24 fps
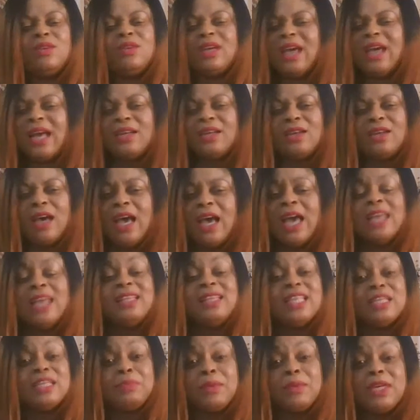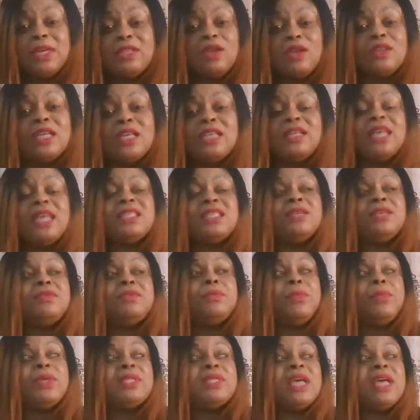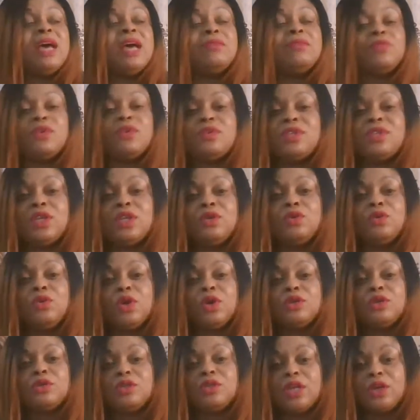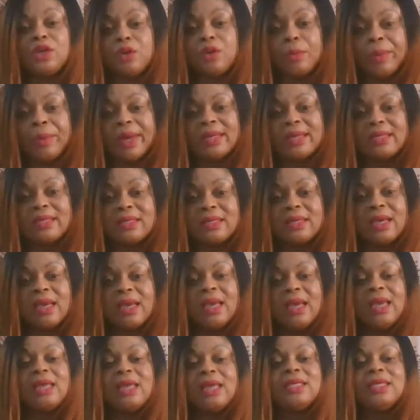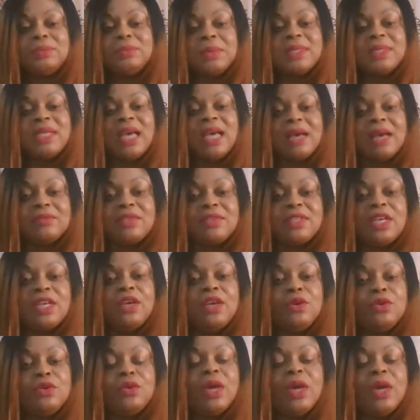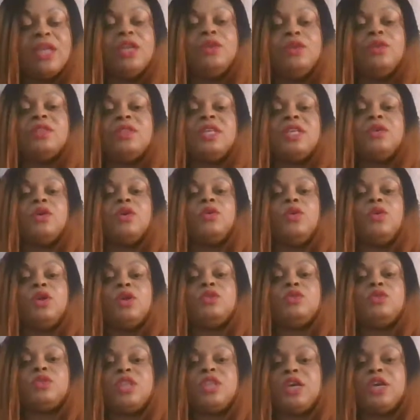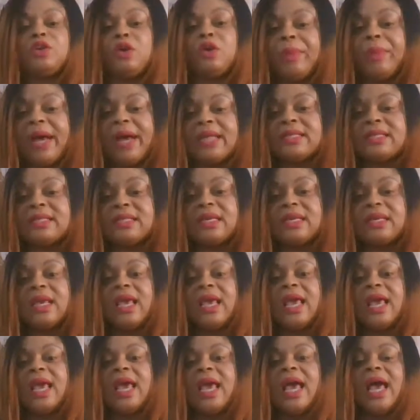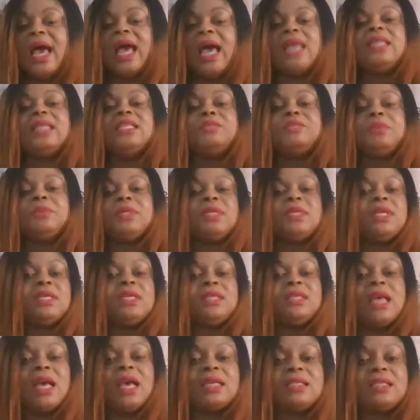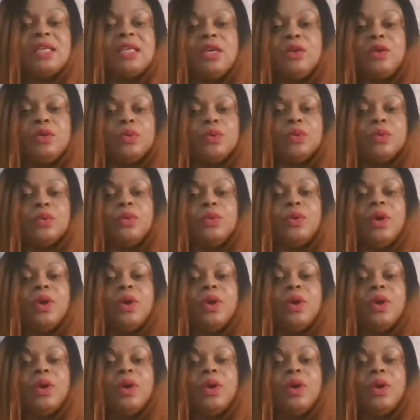This is not if the person have not seen you going to take your bath. This person has seen you and he knows that you're going to take your bath. And this person is asking you,